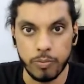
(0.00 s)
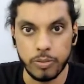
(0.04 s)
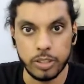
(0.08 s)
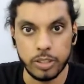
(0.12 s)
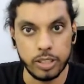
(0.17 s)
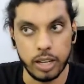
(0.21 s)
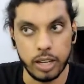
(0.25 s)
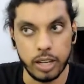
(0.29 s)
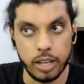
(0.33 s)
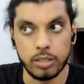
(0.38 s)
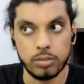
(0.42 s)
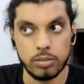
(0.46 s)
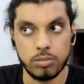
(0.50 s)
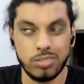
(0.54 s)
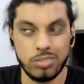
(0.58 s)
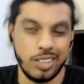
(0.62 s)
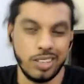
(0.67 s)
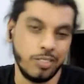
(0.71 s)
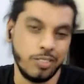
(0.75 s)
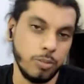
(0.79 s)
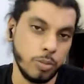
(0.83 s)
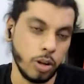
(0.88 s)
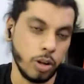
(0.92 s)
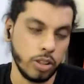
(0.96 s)
It's like
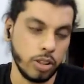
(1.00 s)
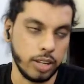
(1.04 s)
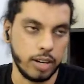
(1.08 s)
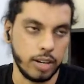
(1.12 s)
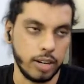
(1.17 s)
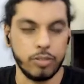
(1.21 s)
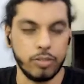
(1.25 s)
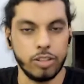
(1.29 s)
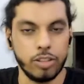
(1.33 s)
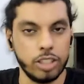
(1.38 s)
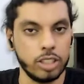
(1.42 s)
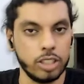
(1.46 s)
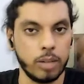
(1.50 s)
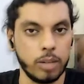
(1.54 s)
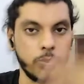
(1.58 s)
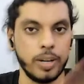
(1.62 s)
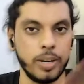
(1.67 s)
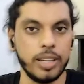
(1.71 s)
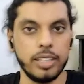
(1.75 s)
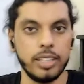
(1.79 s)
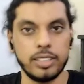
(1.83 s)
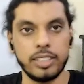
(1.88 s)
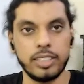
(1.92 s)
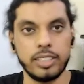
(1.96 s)
even beyond that. You can just
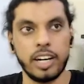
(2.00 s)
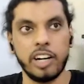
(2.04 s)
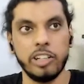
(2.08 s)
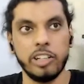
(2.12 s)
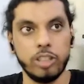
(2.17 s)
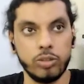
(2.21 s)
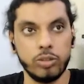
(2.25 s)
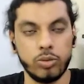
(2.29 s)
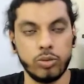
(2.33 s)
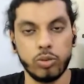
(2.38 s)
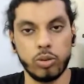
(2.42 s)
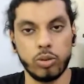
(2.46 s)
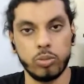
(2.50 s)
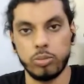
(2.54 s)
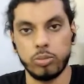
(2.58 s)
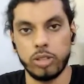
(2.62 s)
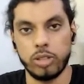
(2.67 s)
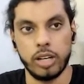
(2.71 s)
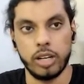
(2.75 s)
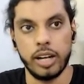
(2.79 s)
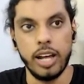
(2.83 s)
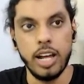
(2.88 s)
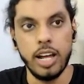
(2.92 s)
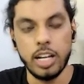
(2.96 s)
apply this strategy for,
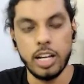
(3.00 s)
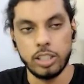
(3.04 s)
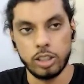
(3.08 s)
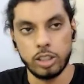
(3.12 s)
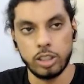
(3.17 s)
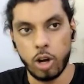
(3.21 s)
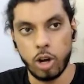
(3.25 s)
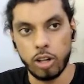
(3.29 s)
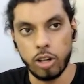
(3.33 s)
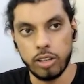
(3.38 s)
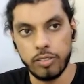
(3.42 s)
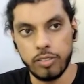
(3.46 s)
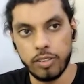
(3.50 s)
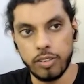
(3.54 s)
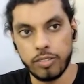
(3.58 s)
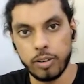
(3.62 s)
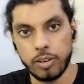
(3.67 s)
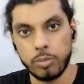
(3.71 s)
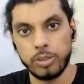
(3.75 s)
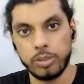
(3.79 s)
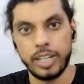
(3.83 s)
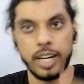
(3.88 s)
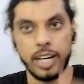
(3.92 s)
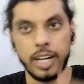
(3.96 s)
like, see, all the way
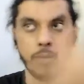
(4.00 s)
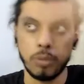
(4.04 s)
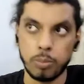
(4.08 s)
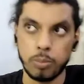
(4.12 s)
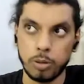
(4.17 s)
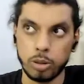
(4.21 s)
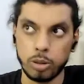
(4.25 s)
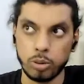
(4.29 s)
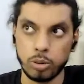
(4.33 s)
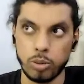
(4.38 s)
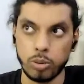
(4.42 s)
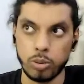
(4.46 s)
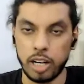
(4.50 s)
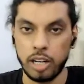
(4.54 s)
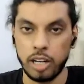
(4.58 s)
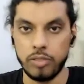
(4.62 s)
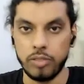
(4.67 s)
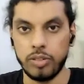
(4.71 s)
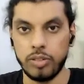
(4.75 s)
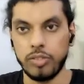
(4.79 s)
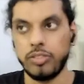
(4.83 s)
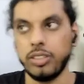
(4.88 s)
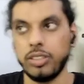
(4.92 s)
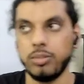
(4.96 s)
from 10 people to
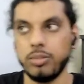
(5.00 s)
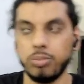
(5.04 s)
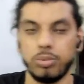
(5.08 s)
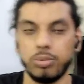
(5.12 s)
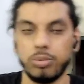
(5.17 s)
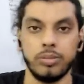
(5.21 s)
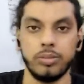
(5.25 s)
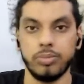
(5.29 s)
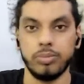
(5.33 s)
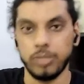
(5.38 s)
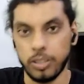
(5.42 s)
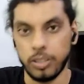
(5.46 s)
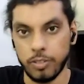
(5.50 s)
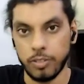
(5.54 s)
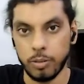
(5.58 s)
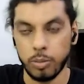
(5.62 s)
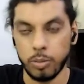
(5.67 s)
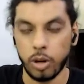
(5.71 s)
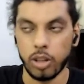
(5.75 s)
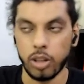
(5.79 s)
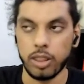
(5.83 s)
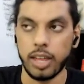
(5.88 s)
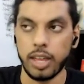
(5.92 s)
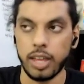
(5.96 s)
150, see, even
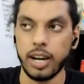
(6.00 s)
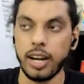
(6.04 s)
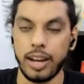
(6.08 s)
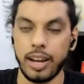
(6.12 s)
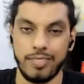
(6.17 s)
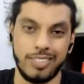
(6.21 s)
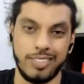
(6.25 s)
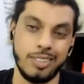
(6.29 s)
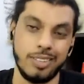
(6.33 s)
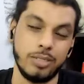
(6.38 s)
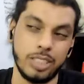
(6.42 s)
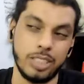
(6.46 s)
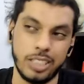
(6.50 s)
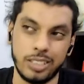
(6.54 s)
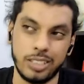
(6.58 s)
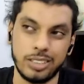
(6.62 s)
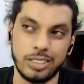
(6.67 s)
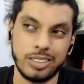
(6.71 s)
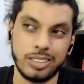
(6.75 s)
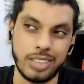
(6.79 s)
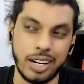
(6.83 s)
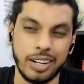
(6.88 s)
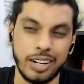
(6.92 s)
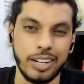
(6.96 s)
beyond that. I have times like
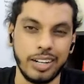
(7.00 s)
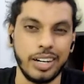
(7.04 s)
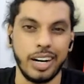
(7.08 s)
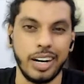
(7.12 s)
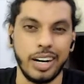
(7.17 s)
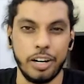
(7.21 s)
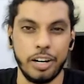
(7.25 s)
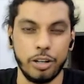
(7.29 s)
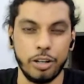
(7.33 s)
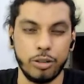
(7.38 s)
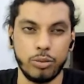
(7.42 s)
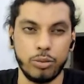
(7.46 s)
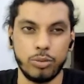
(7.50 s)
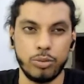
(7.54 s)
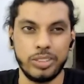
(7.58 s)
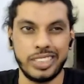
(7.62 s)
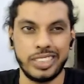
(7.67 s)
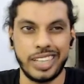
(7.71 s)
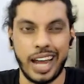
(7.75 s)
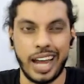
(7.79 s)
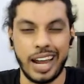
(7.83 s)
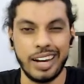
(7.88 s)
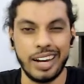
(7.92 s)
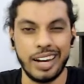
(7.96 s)

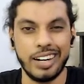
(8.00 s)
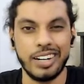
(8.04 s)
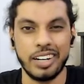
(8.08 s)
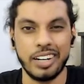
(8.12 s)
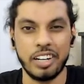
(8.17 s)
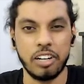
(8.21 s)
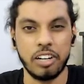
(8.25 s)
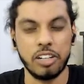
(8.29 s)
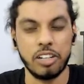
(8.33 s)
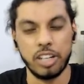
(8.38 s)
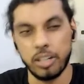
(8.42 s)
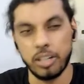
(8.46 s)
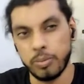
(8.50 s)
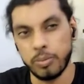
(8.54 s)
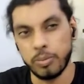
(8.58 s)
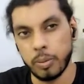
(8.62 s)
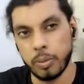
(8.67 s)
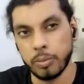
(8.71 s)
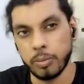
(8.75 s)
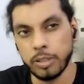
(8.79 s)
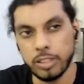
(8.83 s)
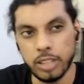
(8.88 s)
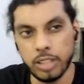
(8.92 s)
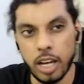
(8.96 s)
110
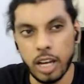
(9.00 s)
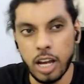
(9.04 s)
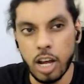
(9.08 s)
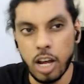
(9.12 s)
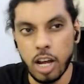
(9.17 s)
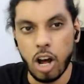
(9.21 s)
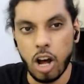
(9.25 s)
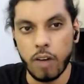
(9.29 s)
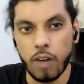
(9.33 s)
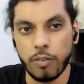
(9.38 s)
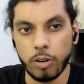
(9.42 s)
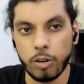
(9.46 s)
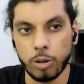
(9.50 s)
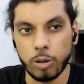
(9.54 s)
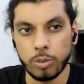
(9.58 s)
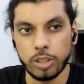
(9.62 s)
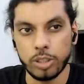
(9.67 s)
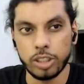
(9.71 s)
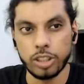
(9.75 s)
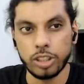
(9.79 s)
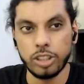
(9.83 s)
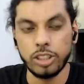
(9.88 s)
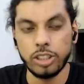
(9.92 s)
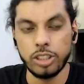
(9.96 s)
members of a group
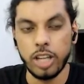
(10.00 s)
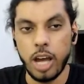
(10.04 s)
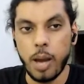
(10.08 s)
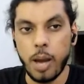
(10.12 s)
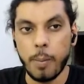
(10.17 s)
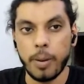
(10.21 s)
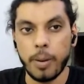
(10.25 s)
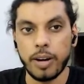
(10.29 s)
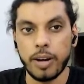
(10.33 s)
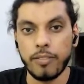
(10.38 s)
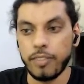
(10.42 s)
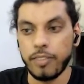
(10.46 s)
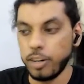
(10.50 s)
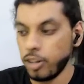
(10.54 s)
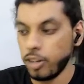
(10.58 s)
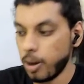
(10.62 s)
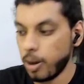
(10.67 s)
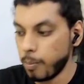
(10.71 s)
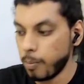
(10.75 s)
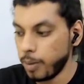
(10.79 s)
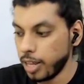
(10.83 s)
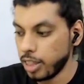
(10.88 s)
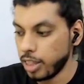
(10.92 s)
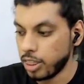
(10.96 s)
sessions. But when you
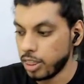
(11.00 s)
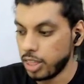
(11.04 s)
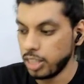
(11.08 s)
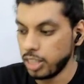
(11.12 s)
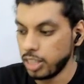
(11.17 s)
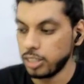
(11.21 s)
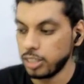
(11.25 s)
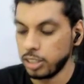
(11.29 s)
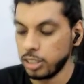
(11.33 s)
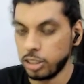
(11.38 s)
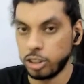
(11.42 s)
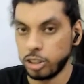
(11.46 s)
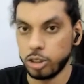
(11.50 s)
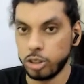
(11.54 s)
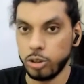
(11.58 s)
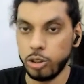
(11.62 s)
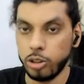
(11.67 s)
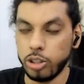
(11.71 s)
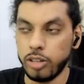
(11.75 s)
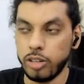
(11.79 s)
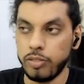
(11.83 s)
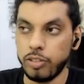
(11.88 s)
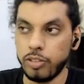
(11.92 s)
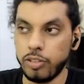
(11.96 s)
apply this is
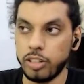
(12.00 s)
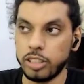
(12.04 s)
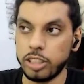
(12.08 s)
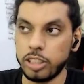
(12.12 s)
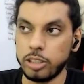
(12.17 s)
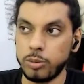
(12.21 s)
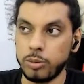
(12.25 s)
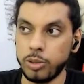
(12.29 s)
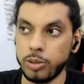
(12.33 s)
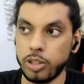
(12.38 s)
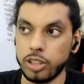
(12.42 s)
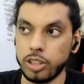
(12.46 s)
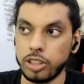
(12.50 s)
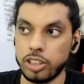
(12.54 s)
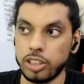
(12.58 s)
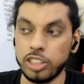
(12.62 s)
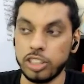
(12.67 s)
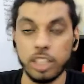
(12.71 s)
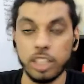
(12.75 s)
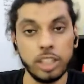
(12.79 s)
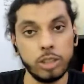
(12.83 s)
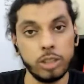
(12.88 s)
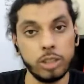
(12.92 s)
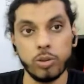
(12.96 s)
going to give you results, because
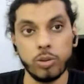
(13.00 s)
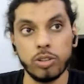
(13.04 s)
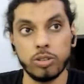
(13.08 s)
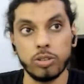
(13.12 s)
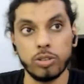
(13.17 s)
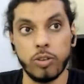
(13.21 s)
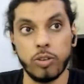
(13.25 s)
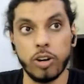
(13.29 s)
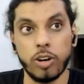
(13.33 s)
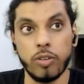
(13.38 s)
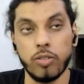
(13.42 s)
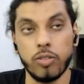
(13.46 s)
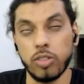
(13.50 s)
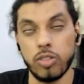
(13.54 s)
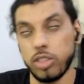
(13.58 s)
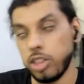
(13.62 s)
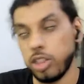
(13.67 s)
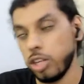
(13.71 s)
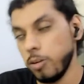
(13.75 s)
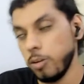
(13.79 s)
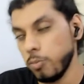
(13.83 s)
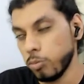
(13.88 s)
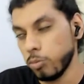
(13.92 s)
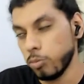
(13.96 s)
this was one of
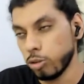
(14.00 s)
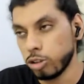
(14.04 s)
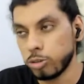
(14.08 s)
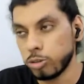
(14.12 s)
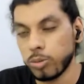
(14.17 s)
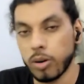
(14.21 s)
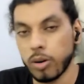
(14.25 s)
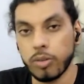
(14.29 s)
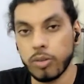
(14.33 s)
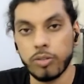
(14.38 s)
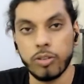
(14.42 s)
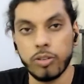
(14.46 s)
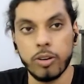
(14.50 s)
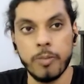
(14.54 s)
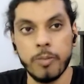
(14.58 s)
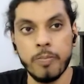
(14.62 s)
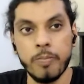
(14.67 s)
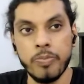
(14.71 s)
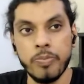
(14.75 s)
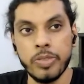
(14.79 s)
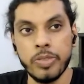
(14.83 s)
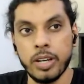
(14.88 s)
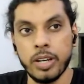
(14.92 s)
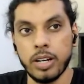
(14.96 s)
the most powerful
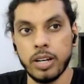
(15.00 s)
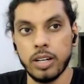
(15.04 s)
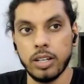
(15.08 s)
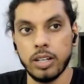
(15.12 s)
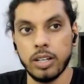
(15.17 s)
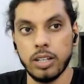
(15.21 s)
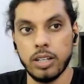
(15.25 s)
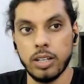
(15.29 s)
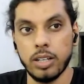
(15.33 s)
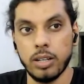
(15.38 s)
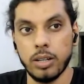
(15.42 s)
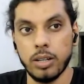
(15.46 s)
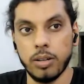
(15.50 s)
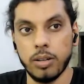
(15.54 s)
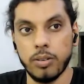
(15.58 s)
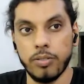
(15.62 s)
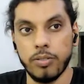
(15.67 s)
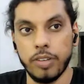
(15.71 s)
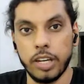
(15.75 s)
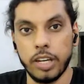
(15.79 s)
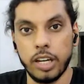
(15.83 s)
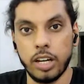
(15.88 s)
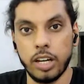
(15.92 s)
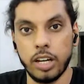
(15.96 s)

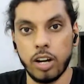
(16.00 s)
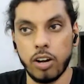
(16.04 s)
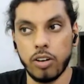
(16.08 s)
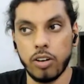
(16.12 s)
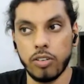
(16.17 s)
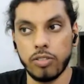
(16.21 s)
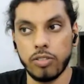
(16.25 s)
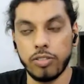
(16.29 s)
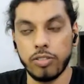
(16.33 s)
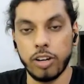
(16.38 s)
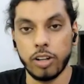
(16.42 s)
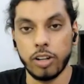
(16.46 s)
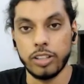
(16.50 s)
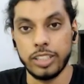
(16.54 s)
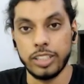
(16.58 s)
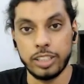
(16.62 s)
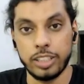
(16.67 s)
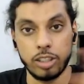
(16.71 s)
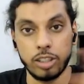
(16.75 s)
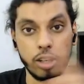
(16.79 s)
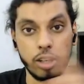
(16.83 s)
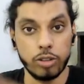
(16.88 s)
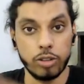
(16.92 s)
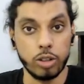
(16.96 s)
way of, not, this
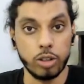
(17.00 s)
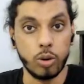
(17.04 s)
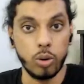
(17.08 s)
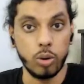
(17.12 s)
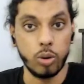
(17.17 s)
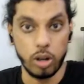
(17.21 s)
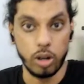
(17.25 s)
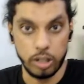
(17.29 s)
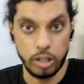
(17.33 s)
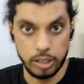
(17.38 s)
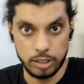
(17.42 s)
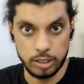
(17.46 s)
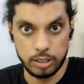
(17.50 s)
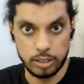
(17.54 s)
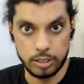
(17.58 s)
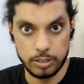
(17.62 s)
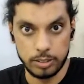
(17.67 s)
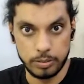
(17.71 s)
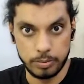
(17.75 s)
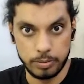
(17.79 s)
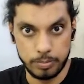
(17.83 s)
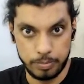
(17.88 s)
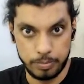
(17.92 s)
is not for the cold audience.